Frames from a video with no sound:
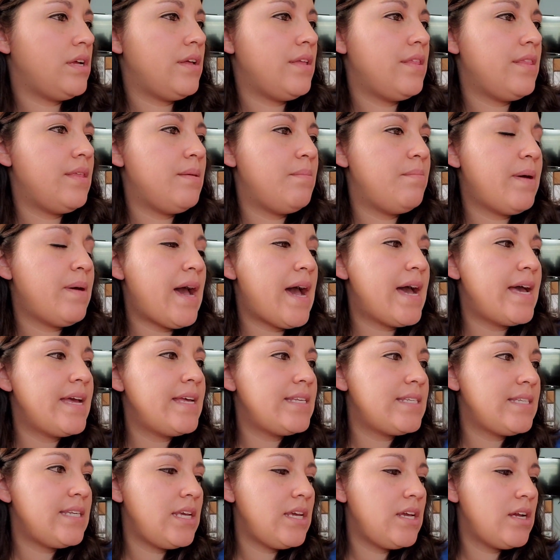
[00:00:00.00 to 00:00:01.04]
the bat
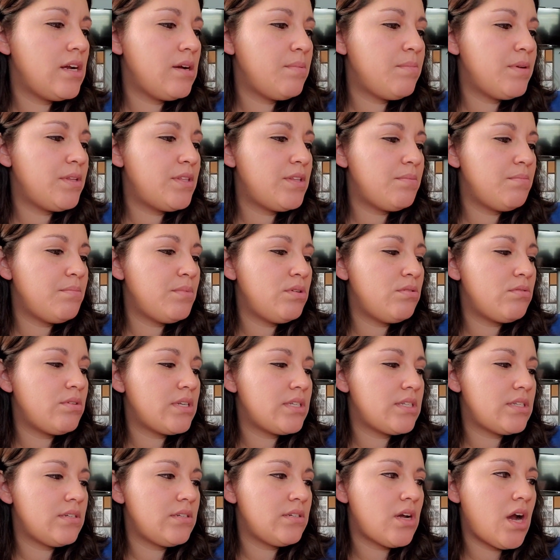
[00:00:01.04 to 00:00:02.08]
is here, but the moon is
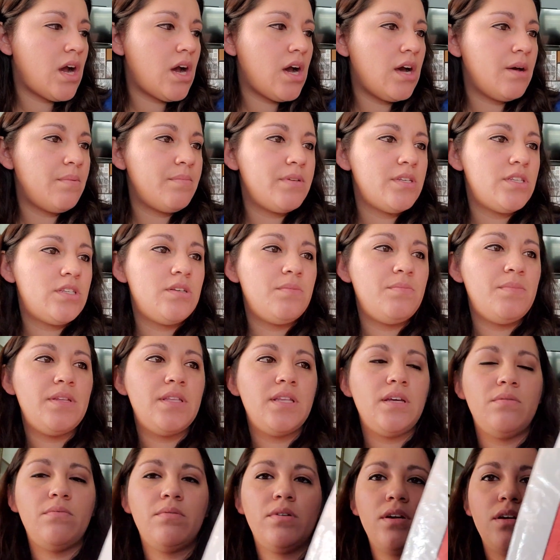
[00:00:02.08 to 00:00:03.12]
not. I'm assuming
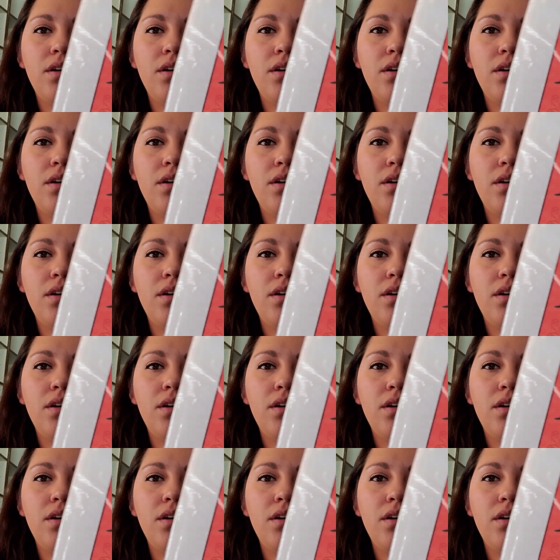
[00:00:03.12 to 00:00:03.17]
they were